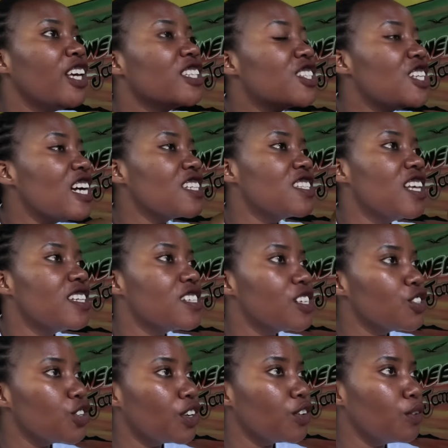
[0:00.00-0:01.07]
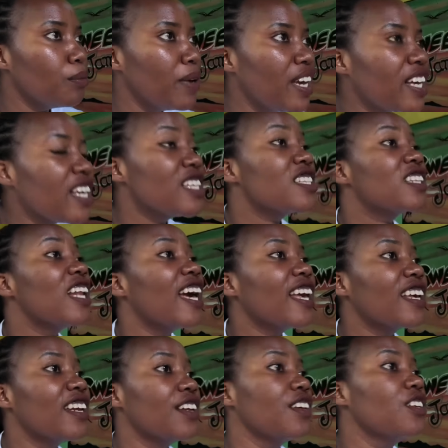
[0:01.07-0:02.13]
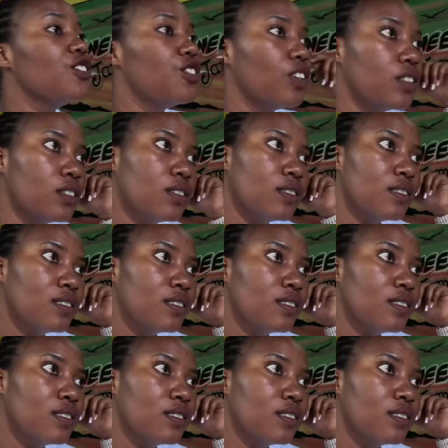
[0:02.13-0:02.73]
It's just the decision you make. It's like religion.